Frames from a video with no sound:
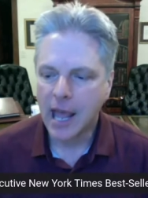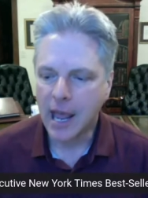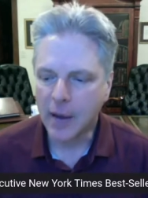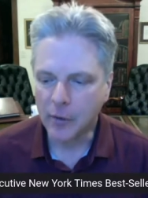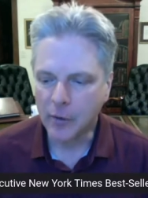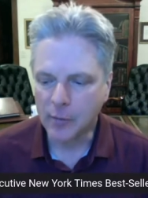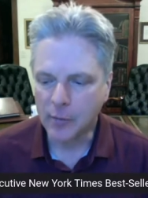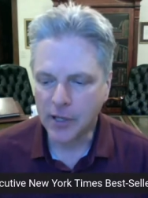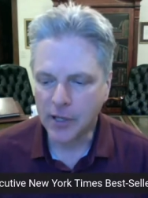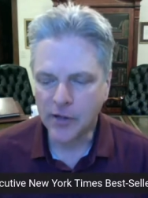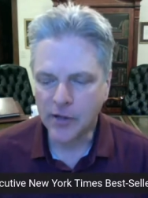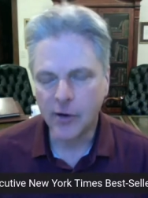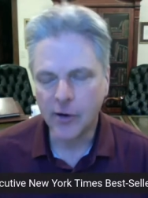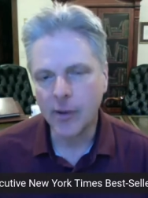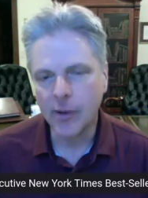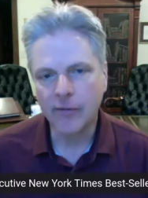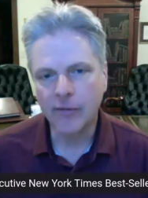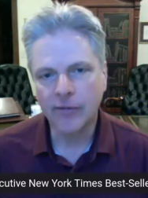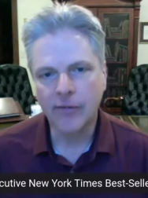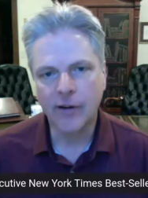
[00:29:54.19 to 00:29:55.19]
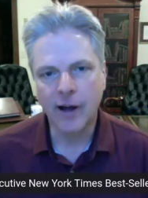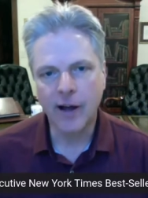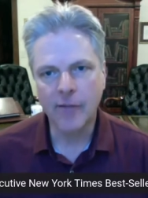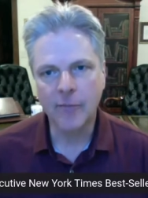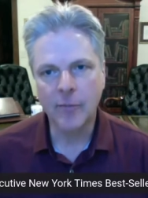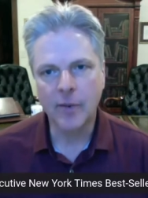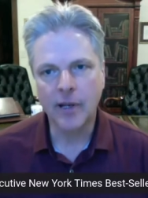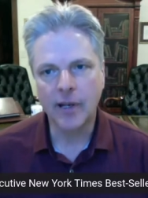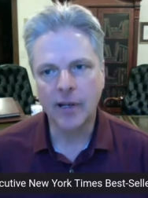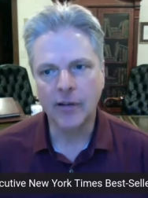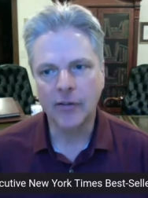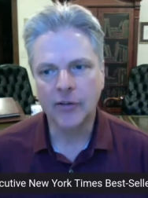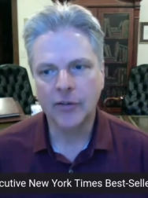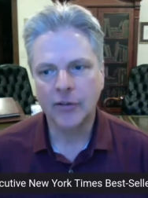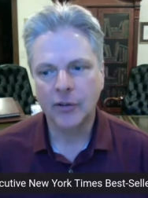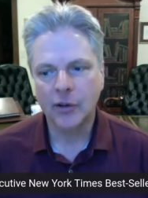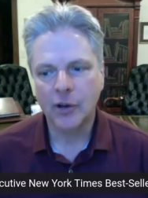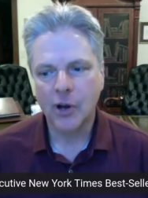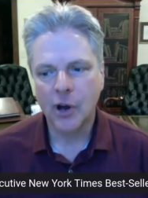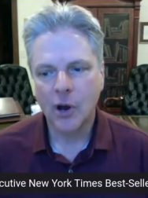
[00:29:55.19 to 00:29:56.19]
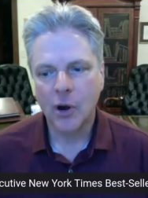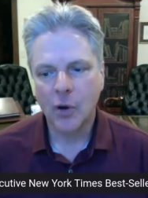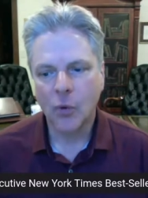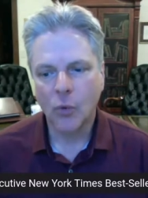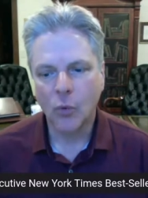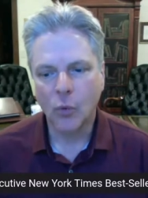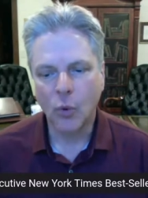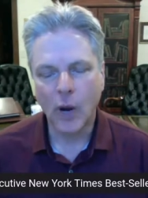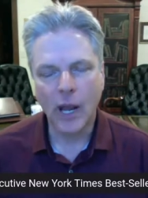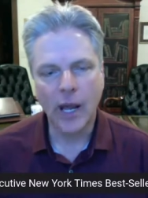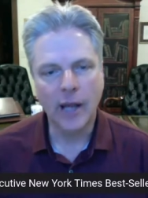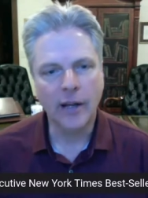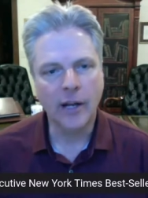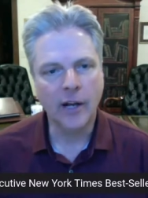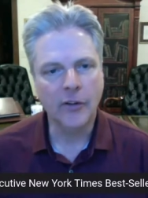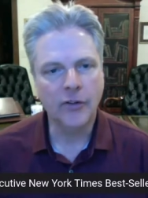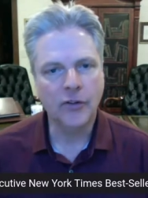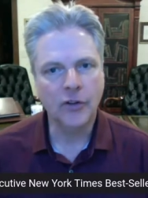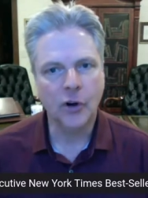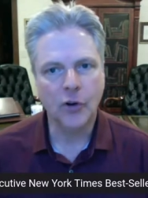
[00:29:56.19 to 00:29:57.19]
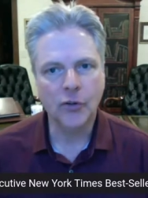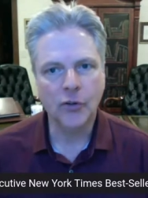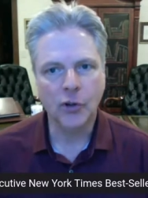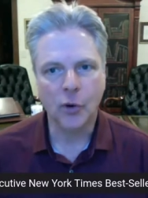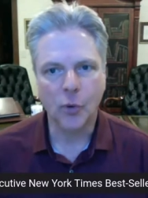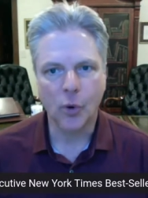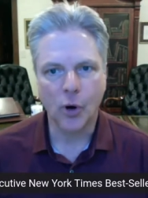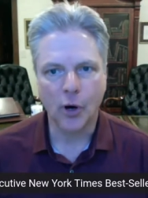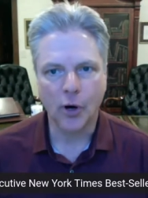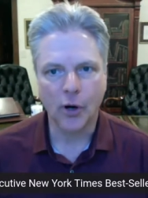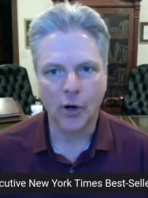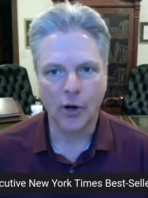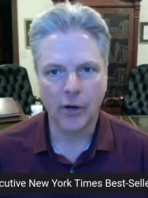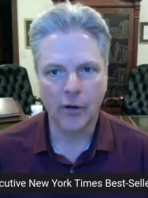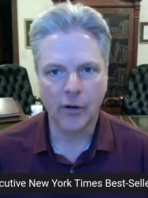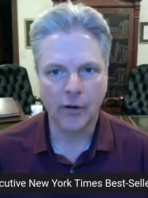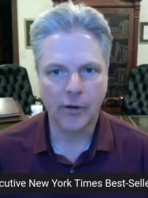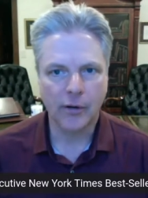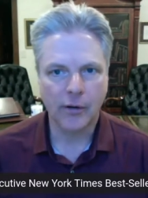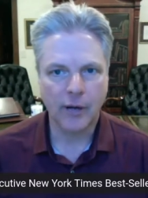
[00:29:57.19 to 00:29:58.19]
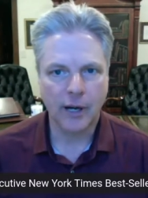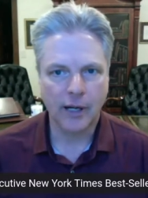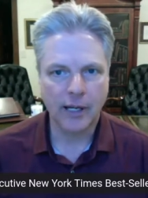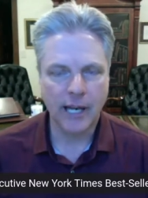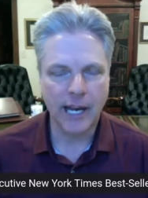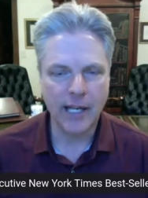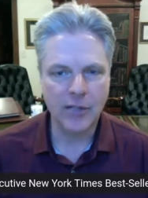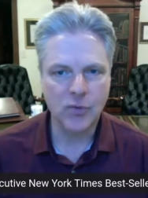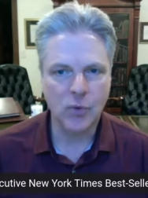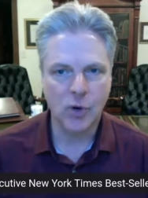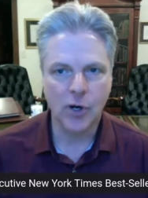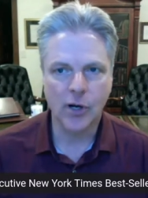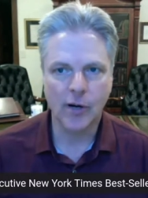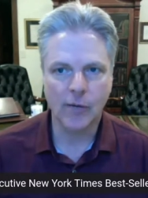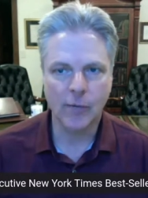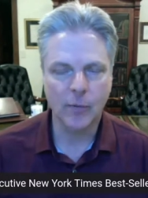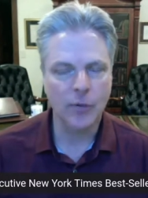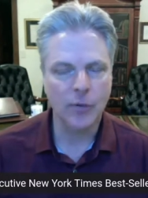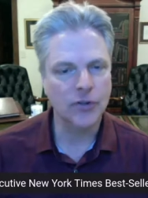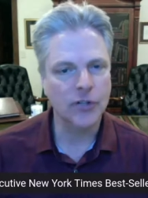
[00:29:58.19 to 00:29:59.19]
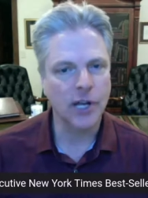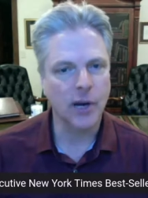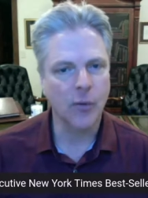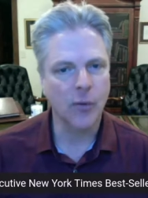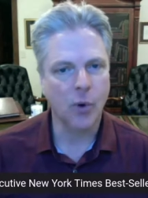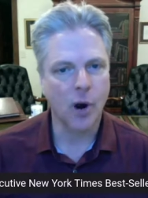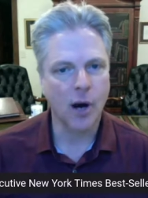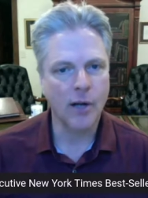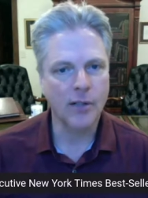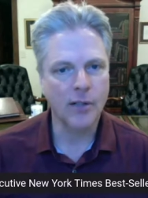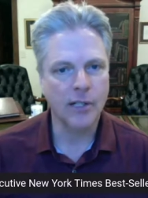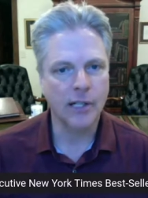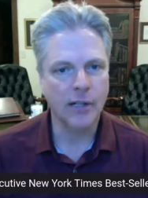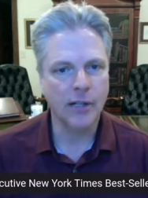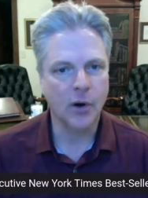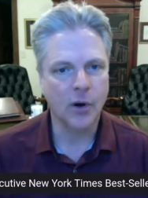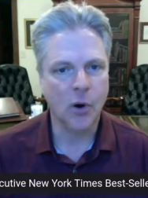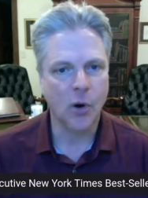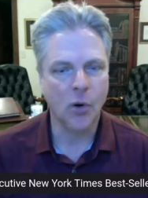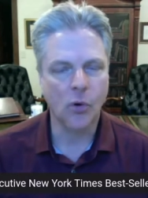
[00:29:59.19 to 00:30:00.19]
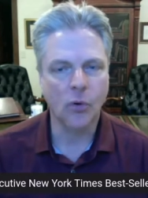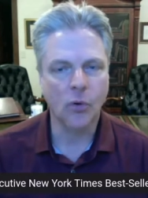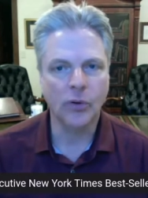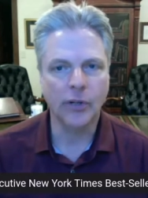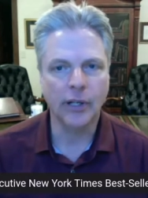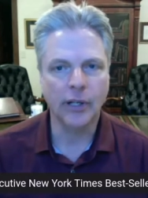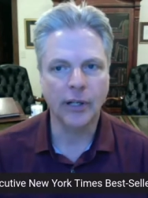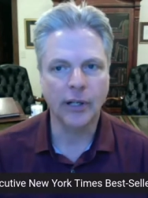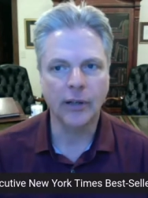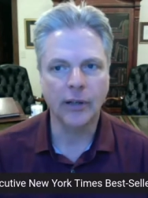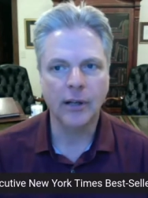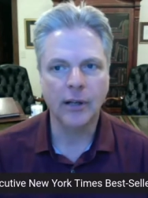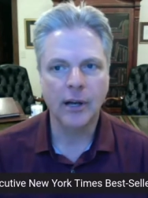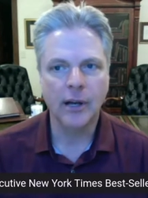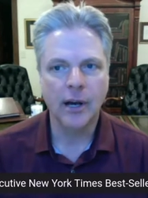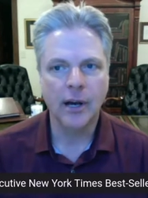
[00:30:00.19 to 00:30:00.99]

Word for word: And we'd been there about five minutes when a social worker, a caseworker from the state, walked in holding